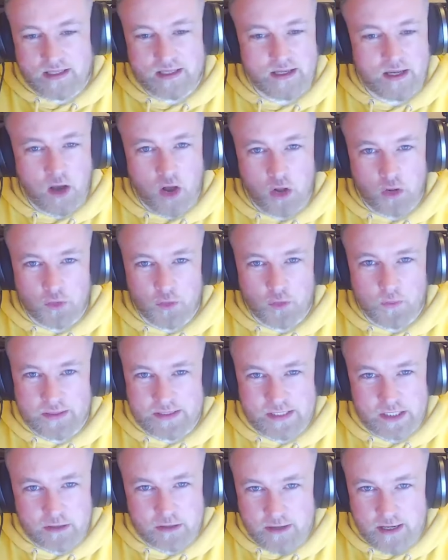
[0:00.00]
Although it's
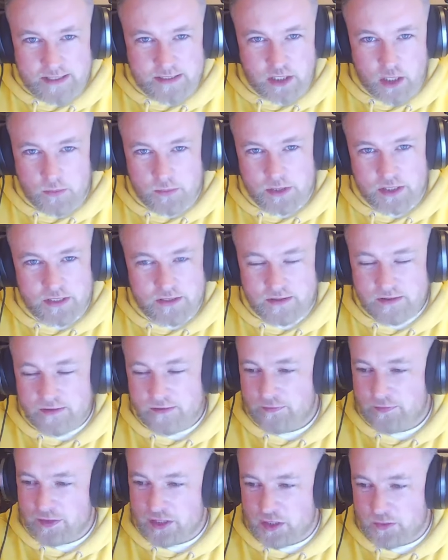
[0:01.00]
a great option
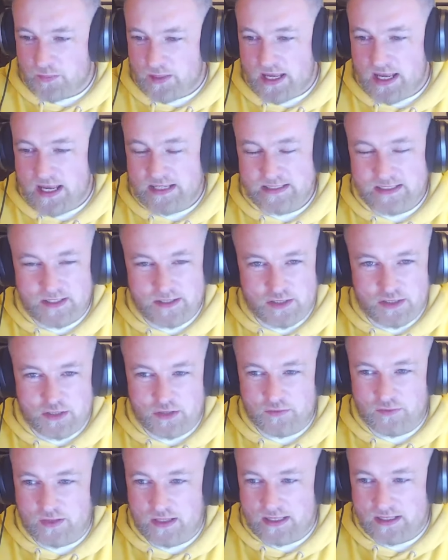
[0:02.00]
for space and
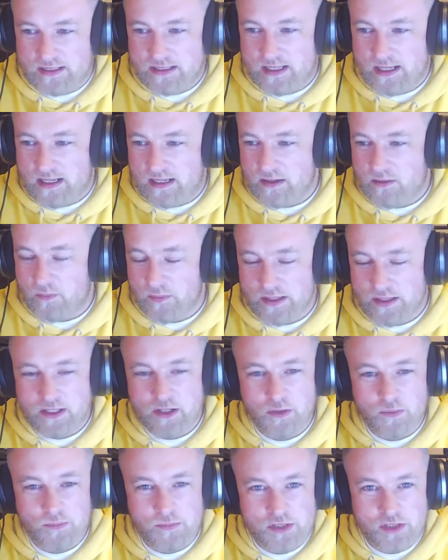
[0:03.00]
stuff like that, when it
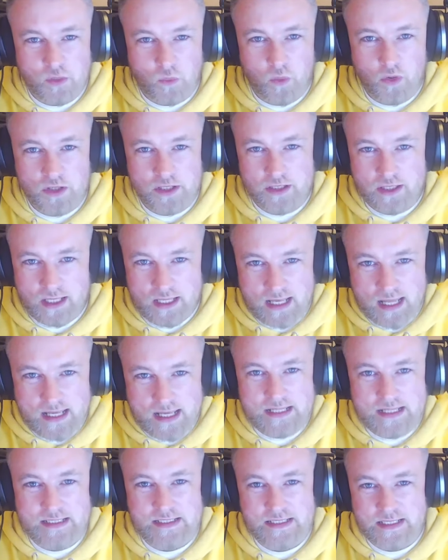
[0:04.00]
comes to what you like
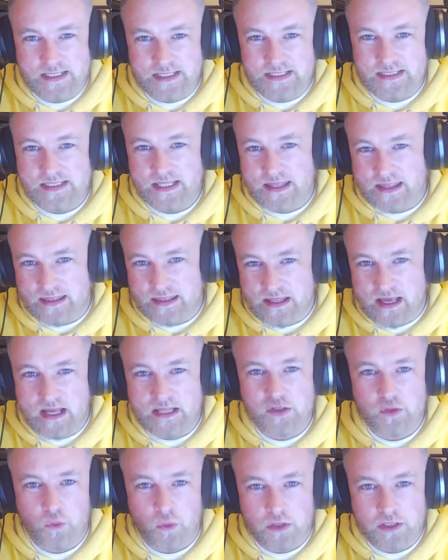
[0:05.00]
to eat,
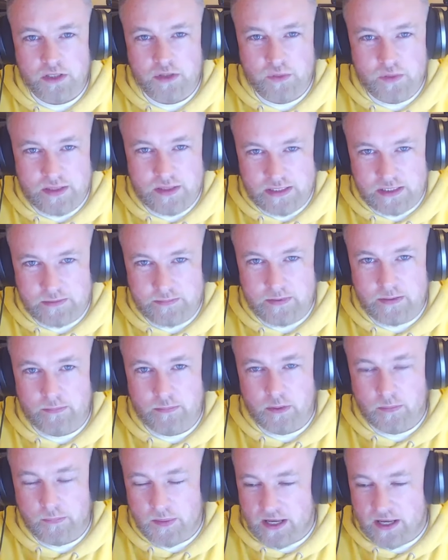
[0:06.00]
that's what you need to be
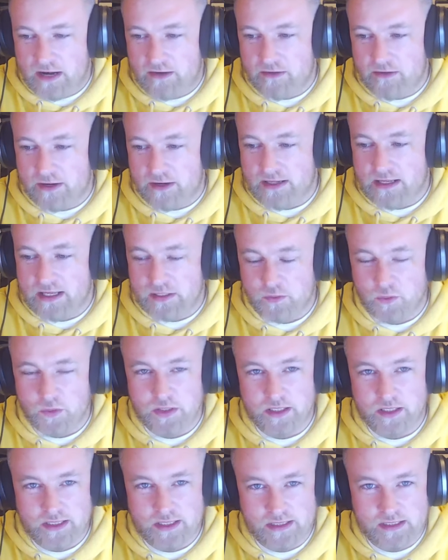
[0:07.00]
preparing. That's what you
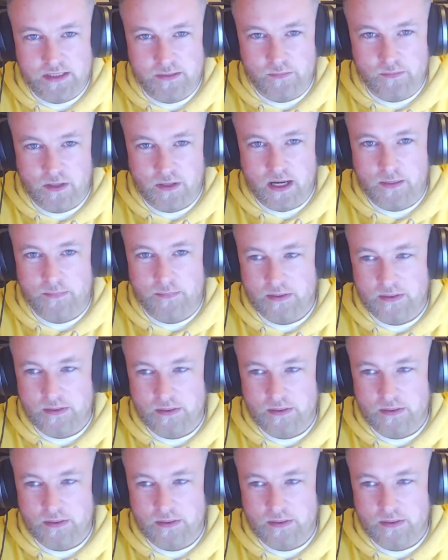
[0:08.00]
need to prep.